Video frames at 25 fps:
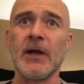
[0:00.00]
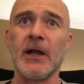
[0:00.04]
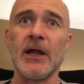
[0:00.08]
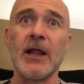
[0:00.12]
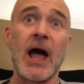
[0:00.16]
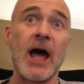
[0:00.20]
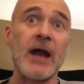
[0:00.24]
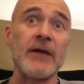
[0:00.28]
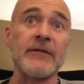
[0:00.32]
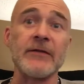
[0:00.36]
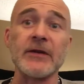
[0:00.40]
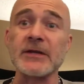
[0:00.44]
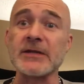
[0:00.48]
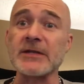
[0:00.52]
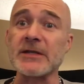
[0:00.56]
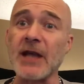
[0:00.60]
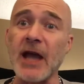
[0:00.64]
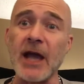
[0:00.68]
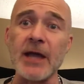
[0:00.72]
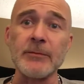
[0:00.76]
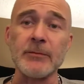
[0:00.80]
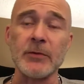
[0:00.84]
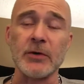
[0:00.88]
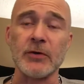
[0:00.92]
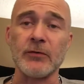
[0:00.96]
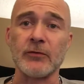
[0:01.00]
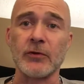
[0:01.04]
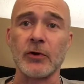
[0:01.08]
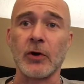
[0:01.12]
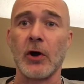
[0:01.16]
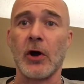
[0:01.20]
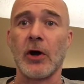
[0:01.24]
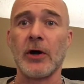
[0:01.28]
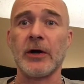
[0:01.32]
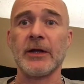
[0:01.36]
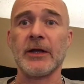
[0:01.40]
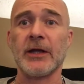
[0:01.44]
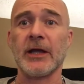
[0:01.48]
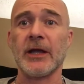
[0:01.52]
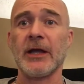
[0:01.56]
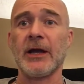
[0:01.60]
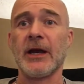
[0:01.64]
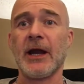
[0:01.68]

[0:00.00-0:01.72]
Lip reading: lot of excitement regarding it.